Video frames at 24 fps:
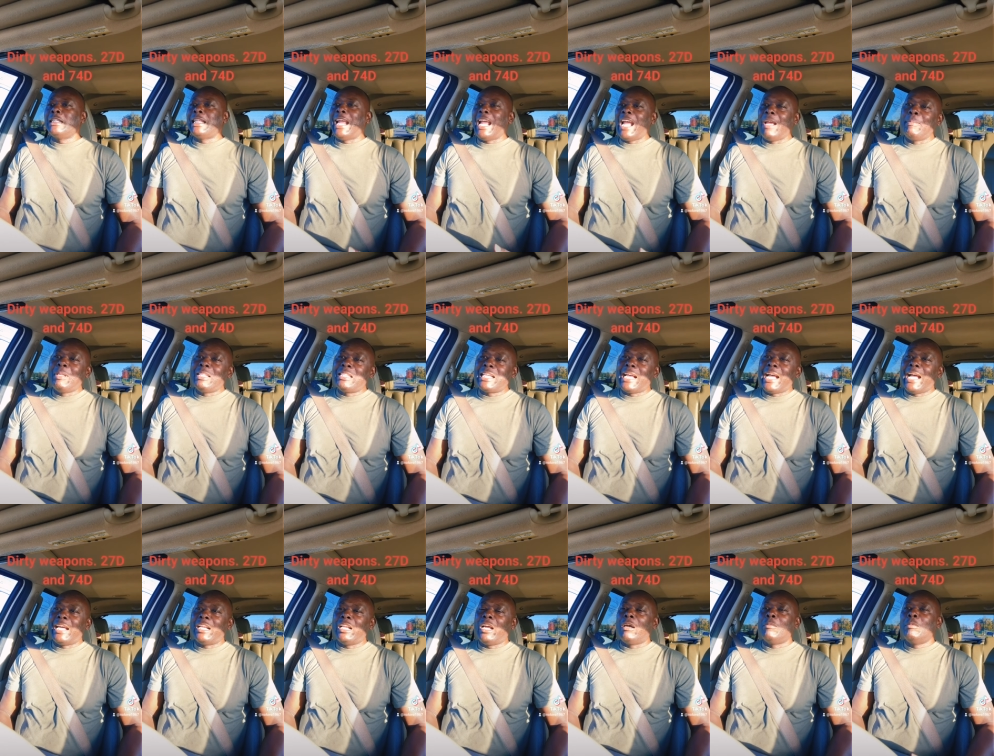They had me
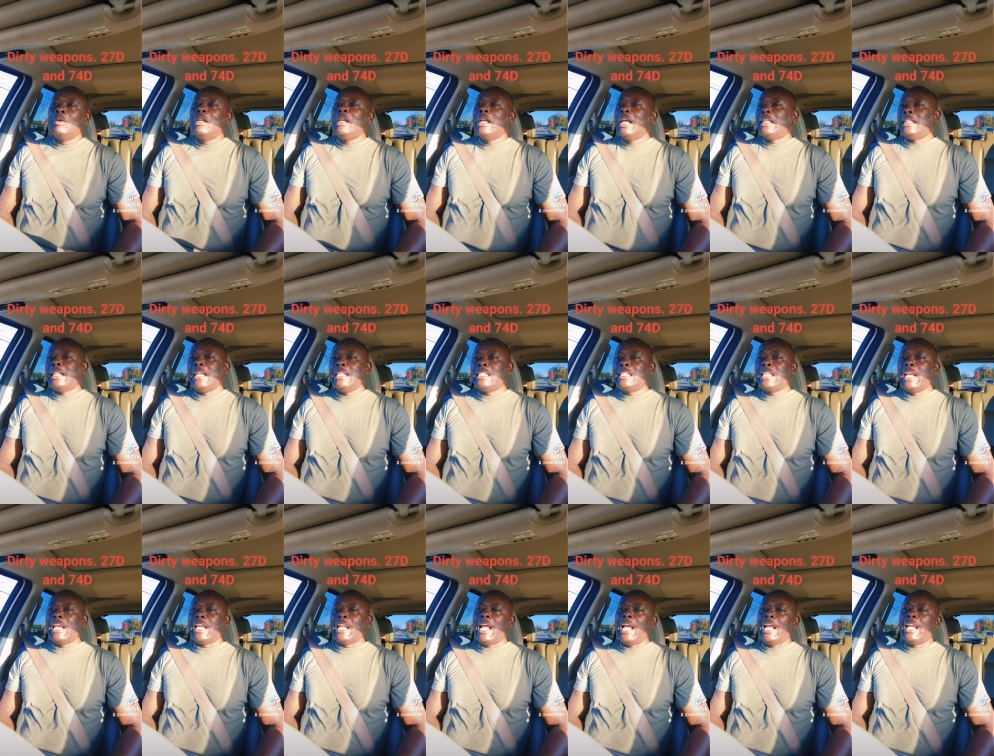tied up, and they
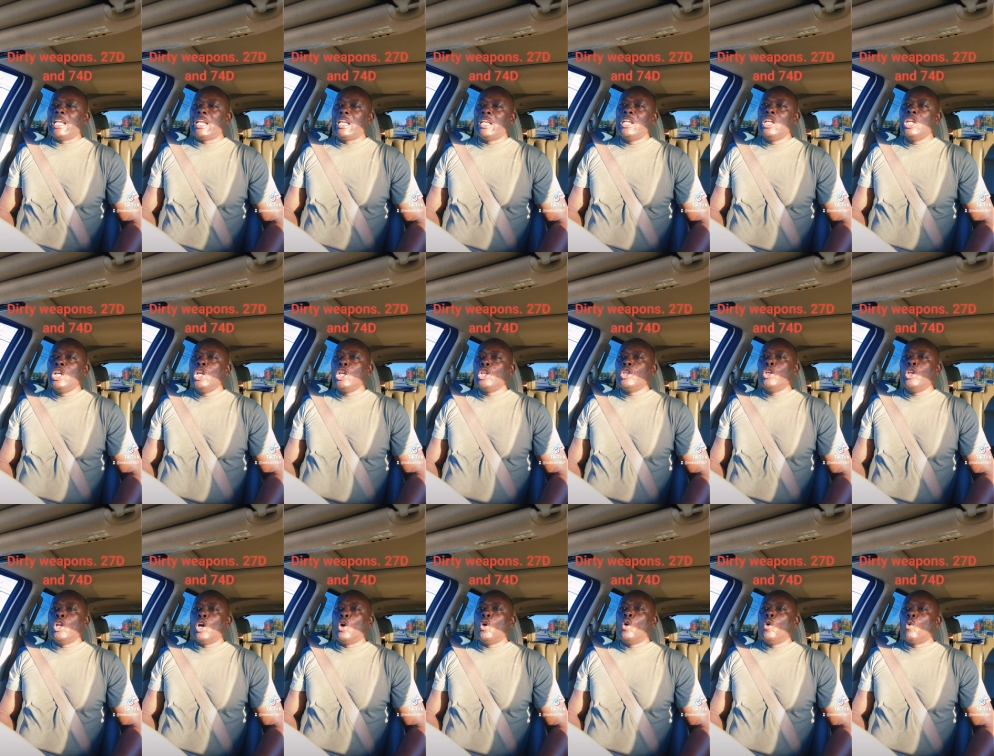said, "Hey, you
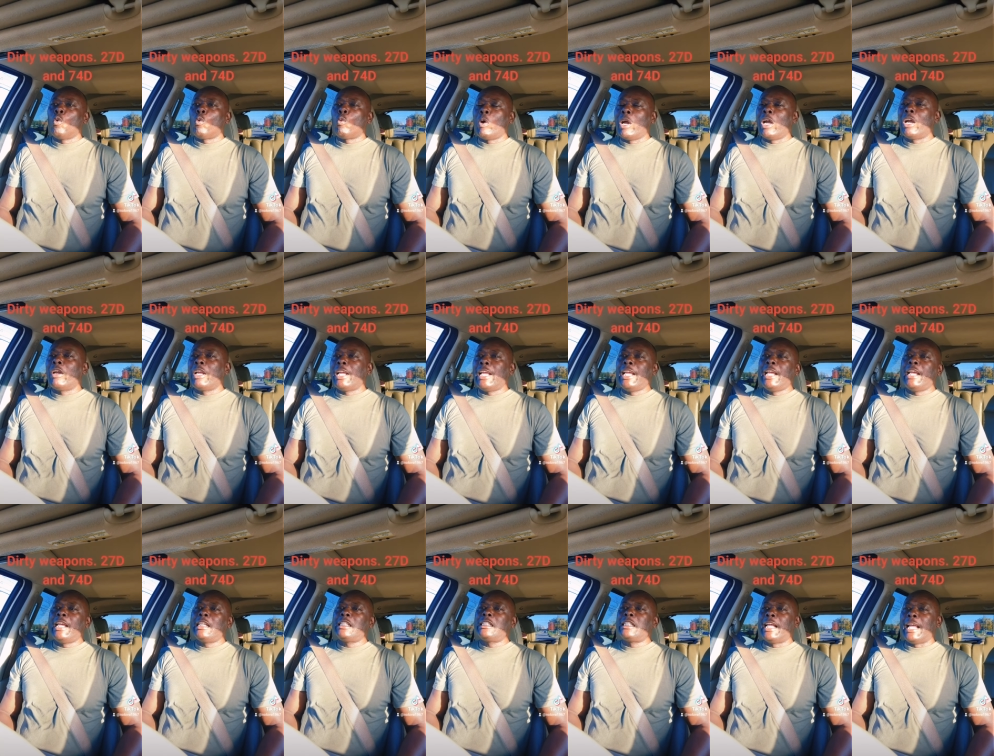know, where
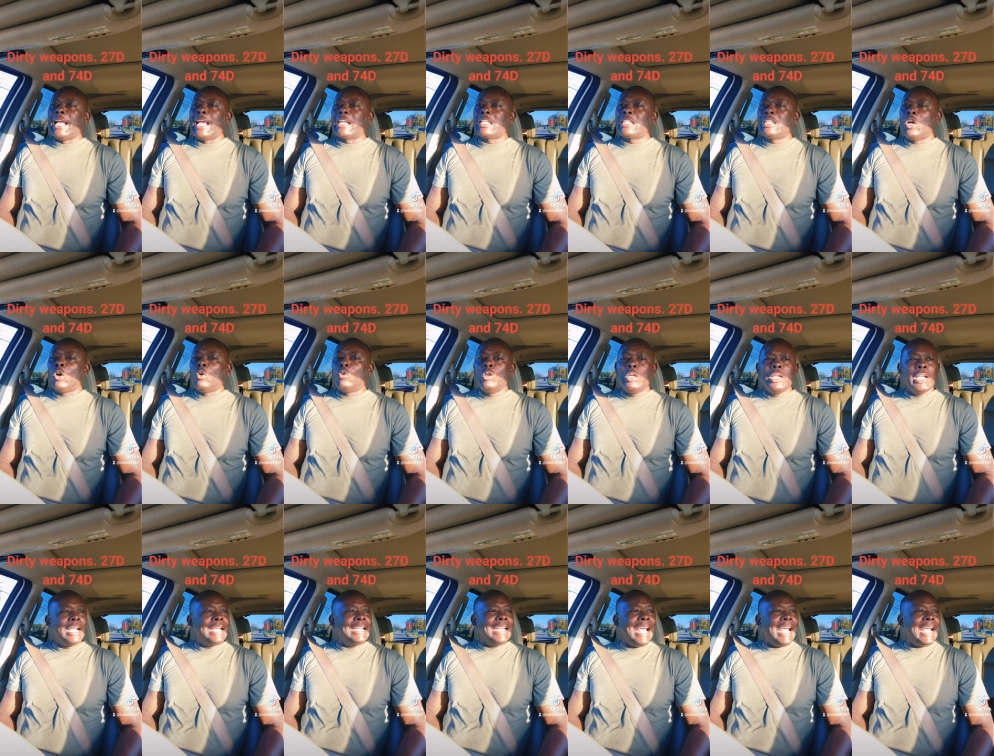is the XO?"
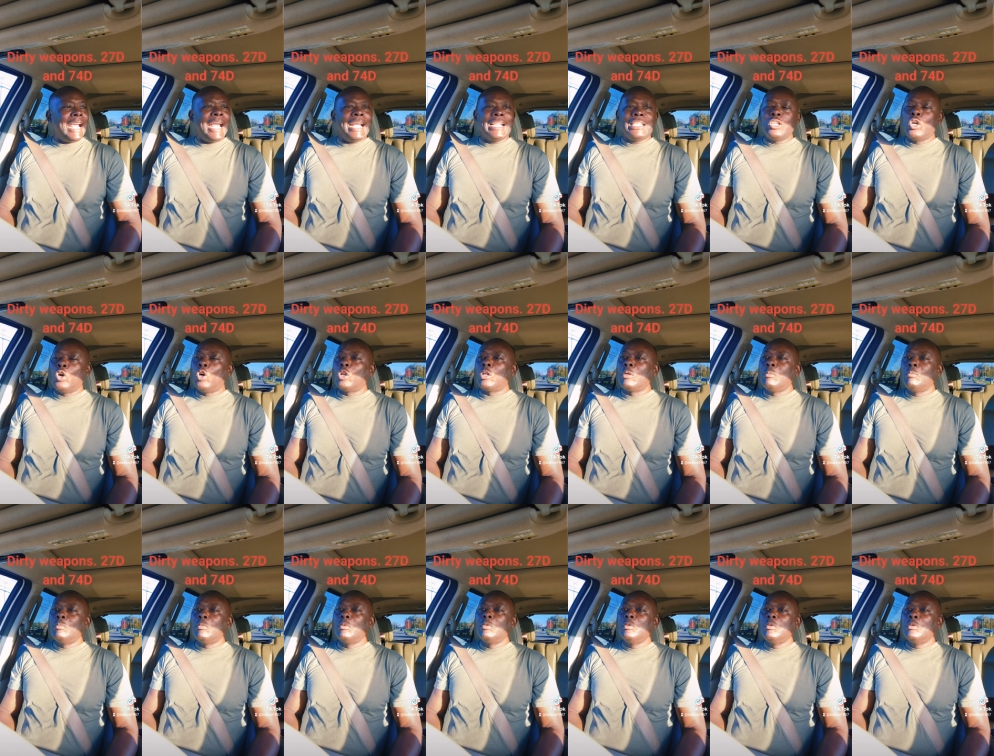And I, I told
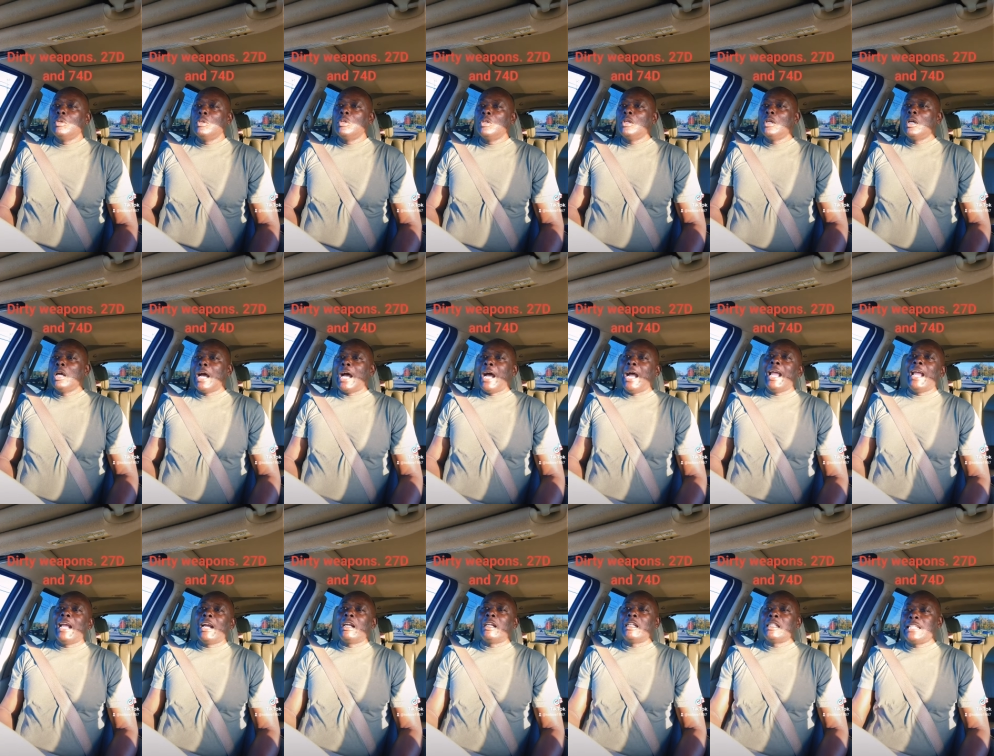them, I
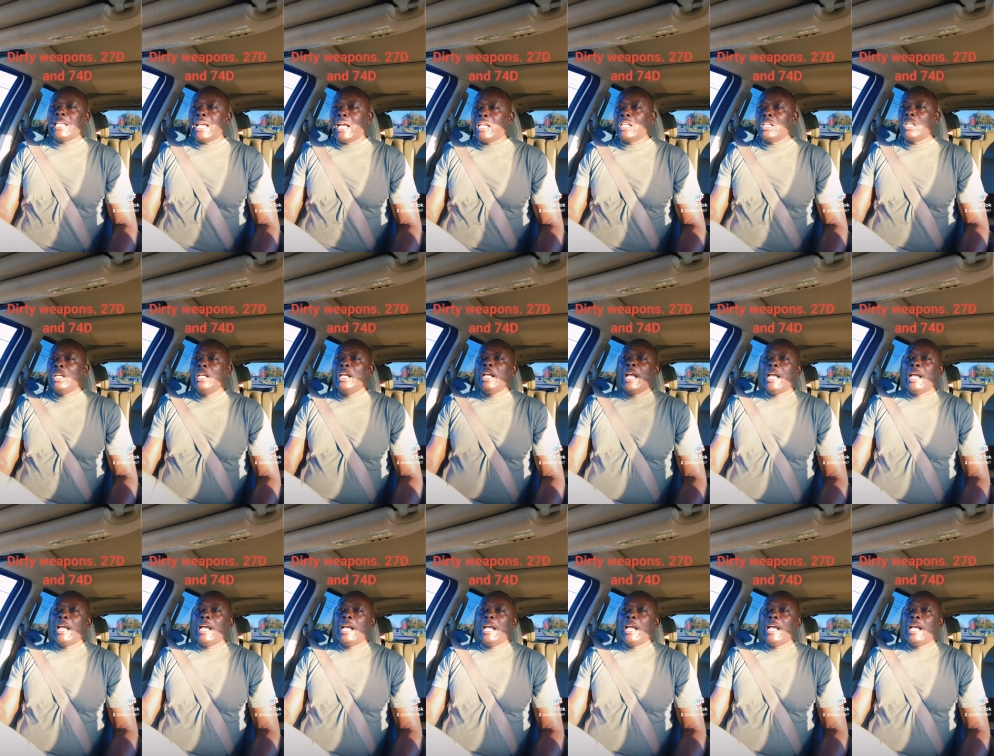ain't gonna tell you.